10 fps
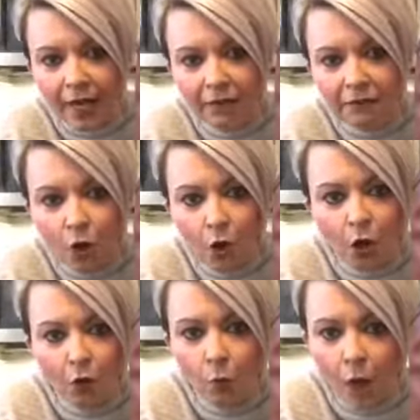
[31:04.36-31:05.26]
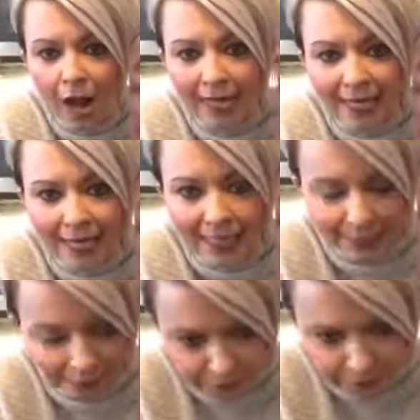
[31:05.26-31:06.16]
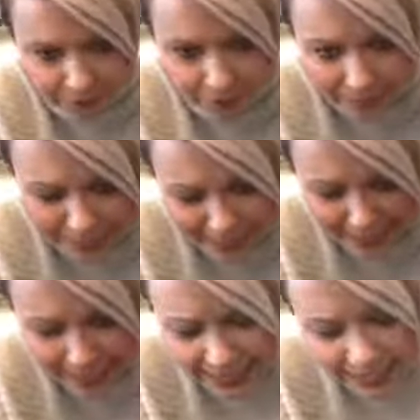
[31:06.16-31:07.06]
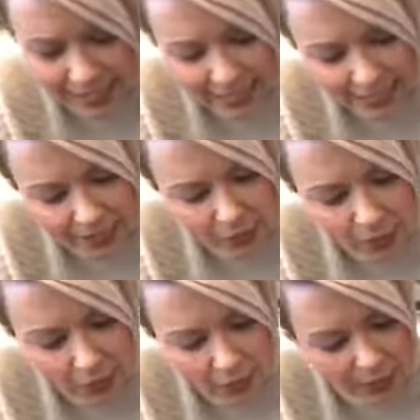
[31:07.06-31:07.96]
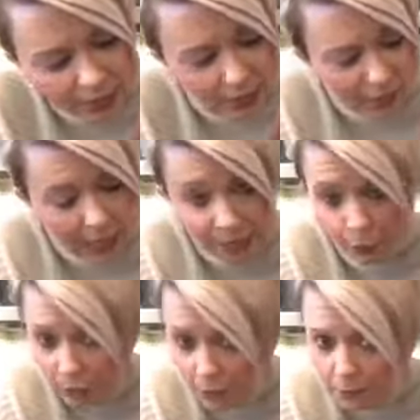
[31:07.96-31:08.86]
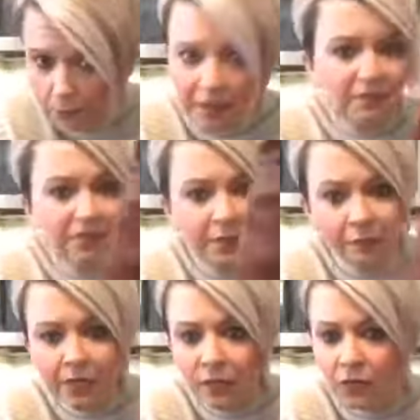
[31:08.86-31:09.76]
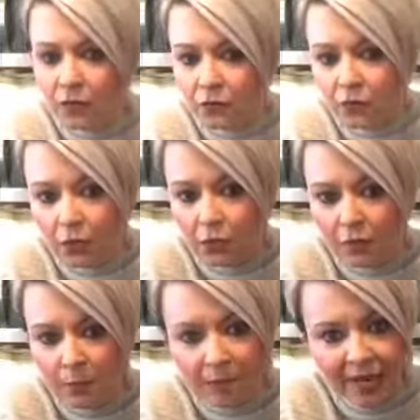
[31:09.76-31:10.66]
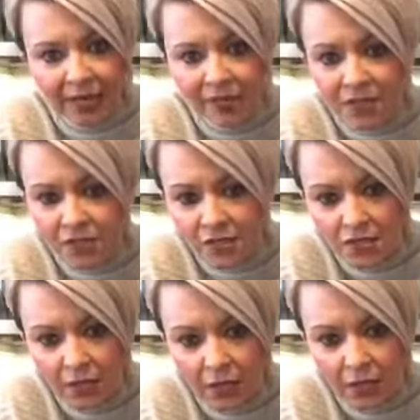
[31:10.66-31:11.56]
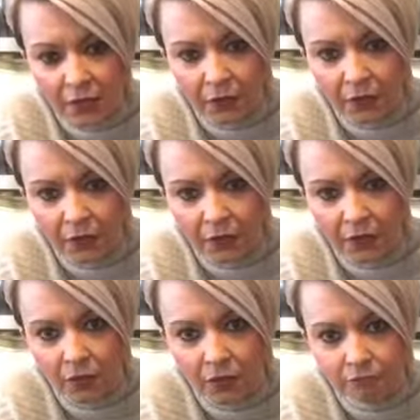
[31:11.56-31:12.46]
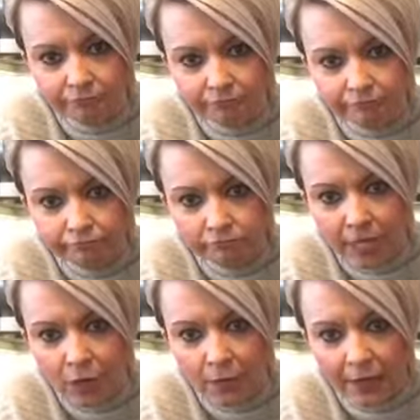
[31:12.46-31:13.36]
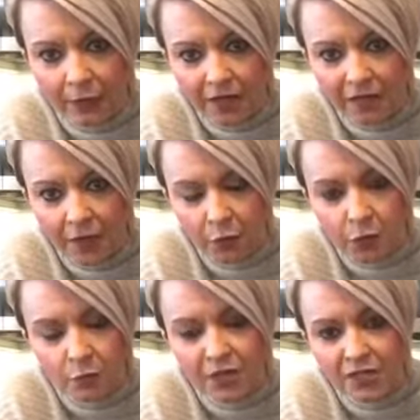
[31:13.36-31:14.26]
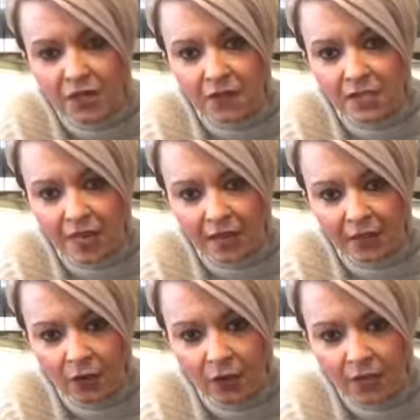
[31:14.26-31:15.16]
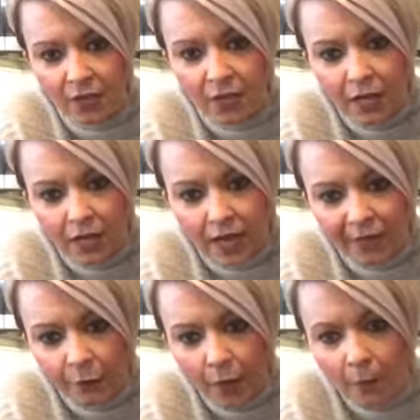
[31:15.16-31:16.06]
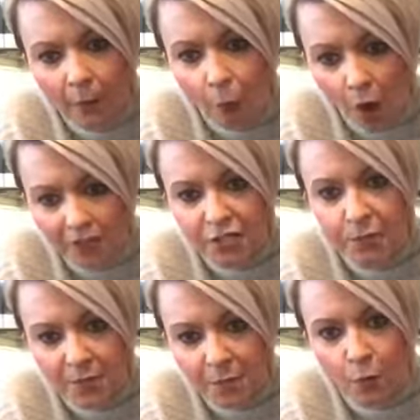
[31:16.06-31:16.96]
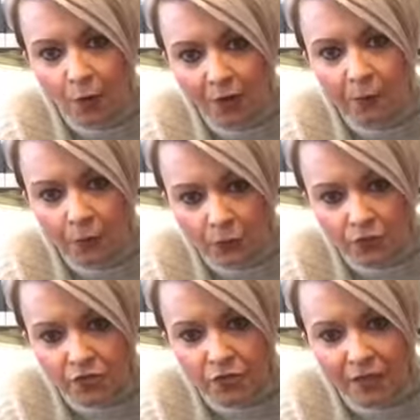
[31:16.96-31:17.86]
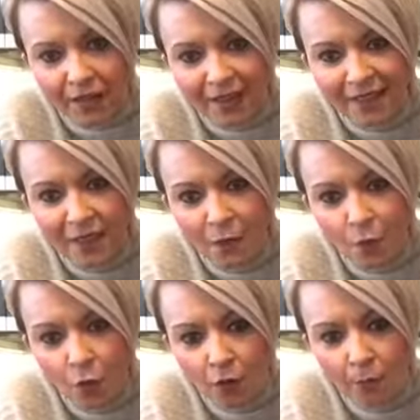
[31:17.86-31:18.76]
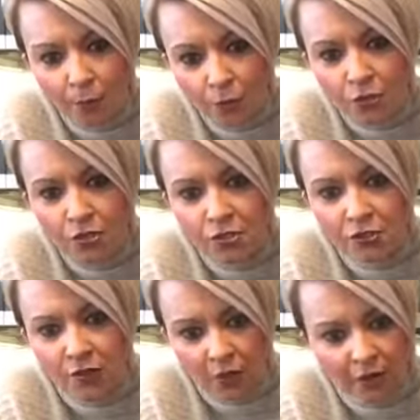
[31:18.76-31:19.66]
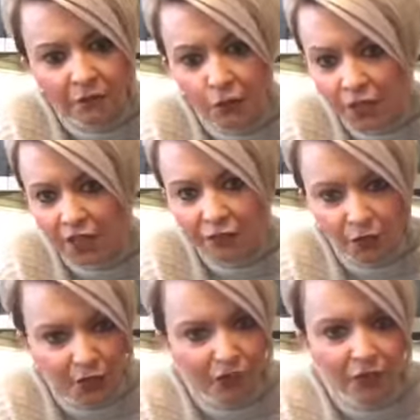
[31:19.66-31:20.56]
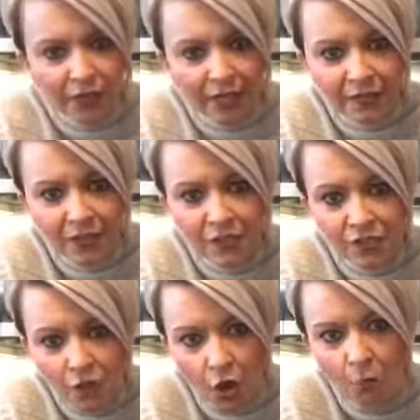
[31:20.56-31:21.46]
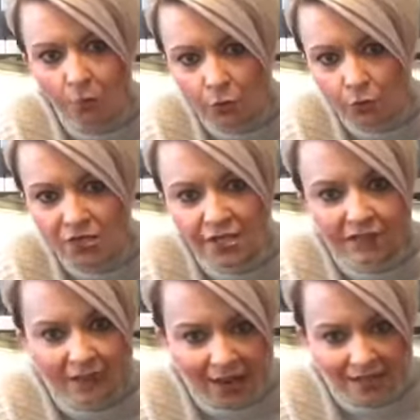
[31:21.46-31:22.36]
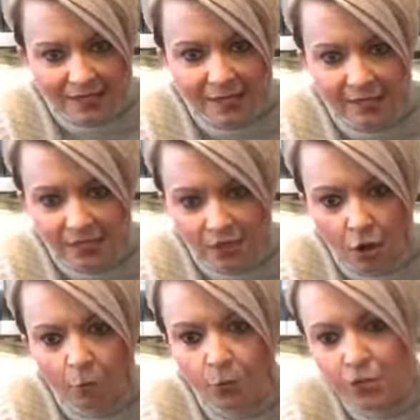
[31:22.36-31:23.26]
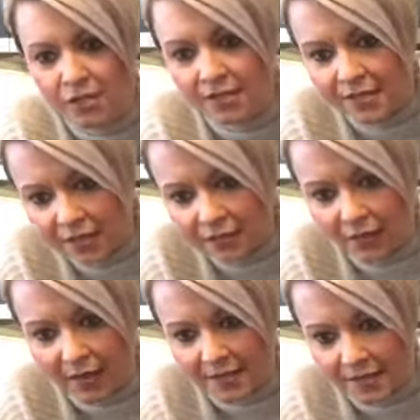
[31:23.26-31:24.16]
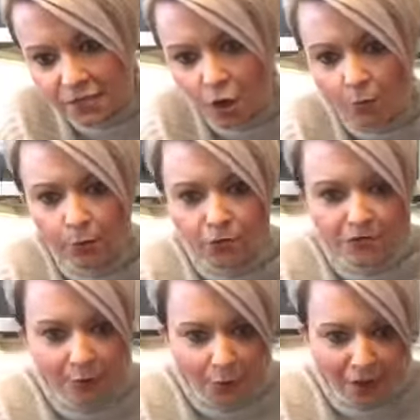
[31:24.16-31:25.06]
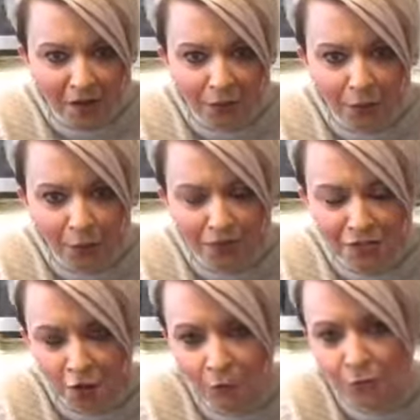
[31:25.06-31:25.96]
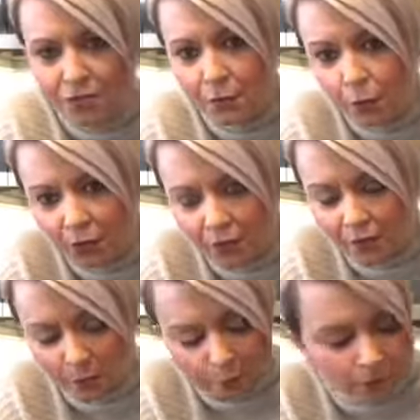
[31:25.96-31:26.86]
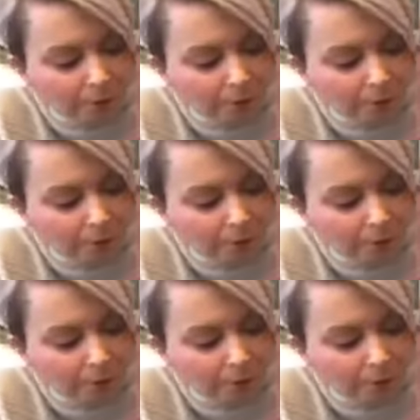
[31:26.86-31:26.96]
F-R-Y-E. And, you know, I grew up, my family, they're from Kansas. You know, my grandfather was president of the stockyards. I grew up and watched people wear boots. And they wore boots year after year after year, and I saw boots that lasted, and I saw boots that didn't last. I saw boots that were comfortable, I saw boots that weren't comfortable.